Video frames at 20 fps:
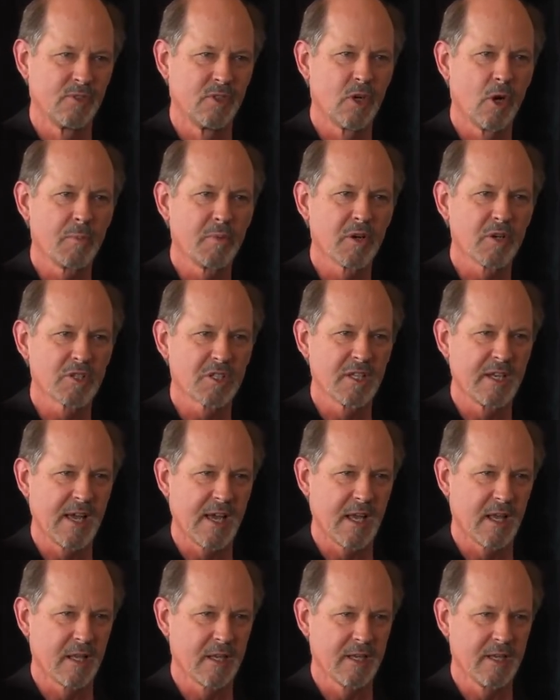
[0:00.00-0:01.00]
No
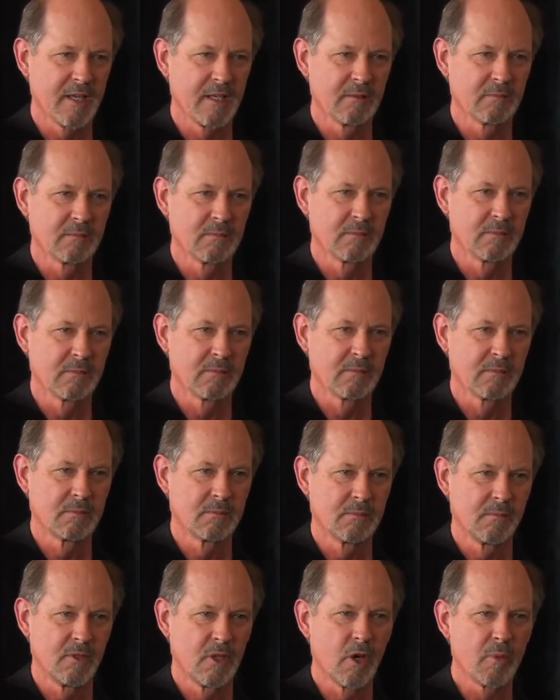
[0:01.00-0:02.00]
personality,
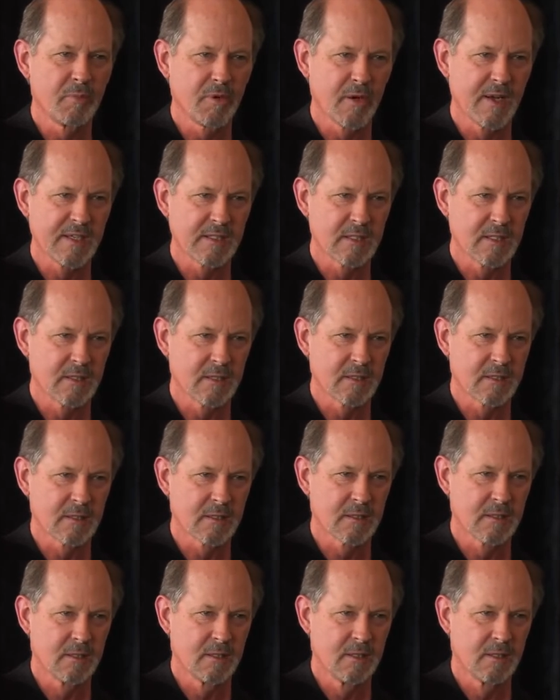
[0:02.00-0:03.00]
no
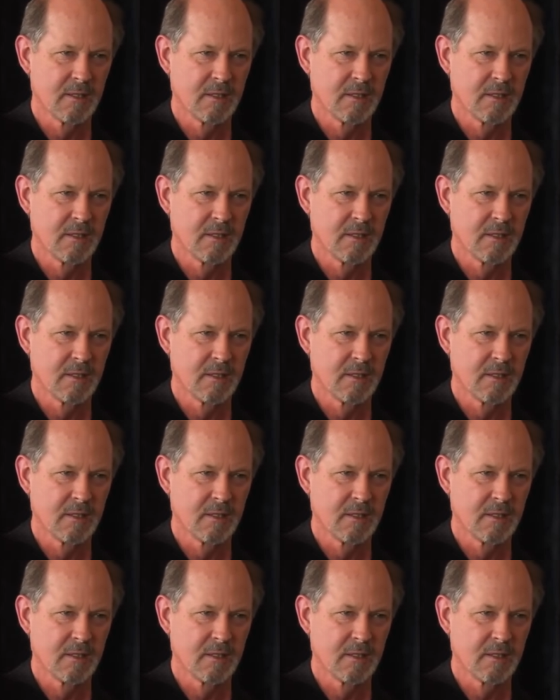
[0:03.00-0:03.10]
presence,